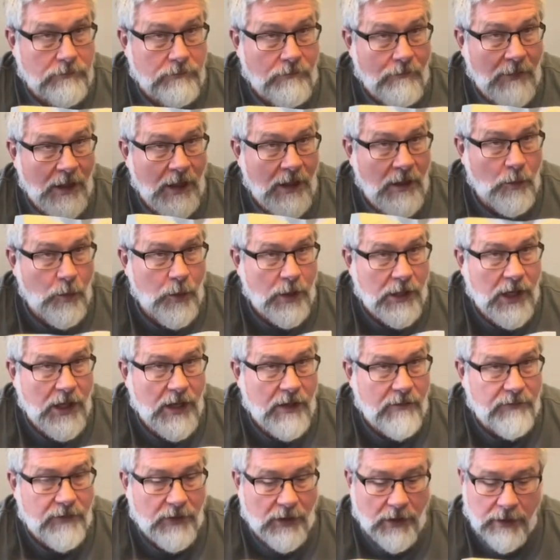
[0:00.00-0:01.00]
And what
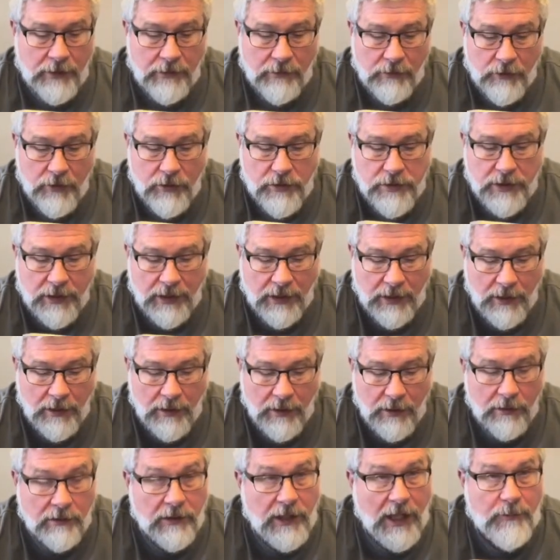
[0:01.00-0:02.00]
I've done, using
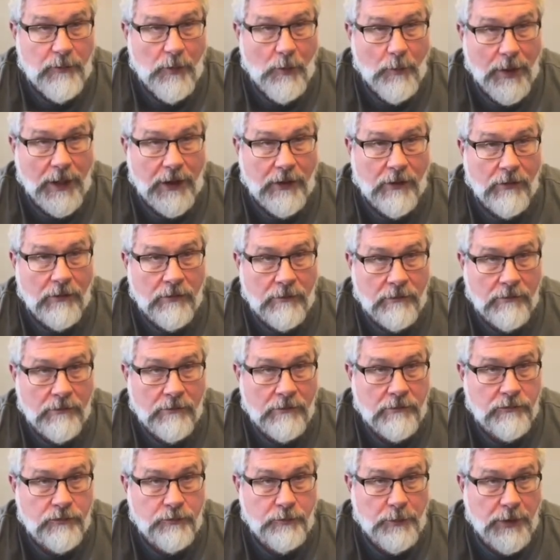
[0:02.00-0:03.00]
a label maker,
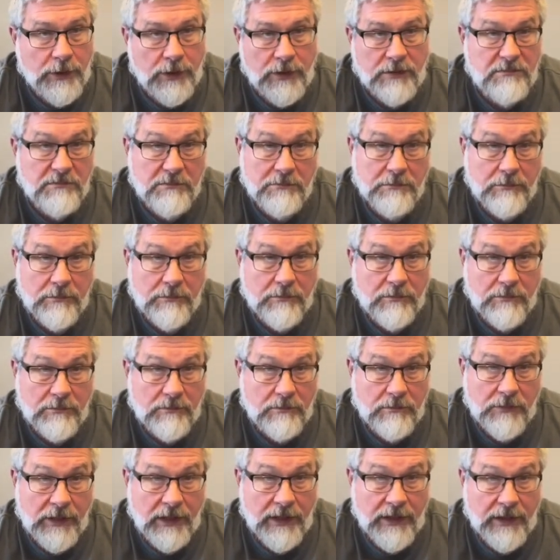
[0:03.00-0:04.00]
but
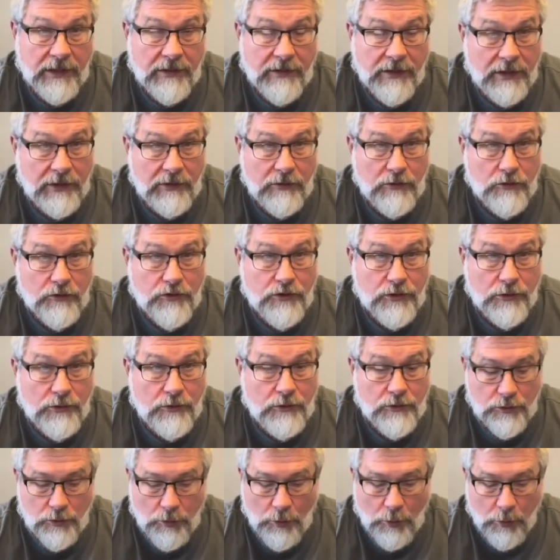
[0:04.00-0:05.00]
anything you
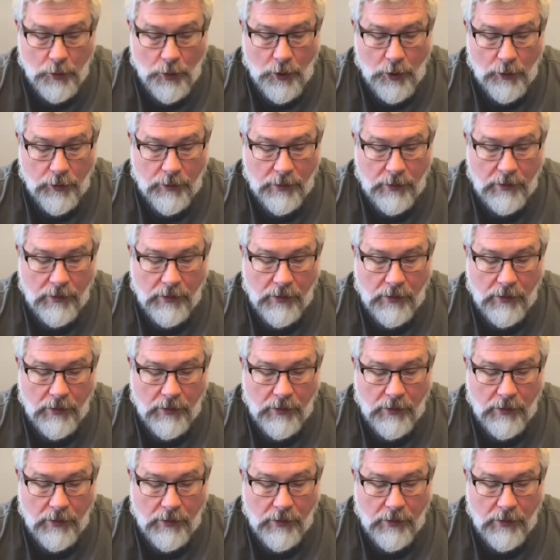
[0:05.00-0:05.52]
choose will work,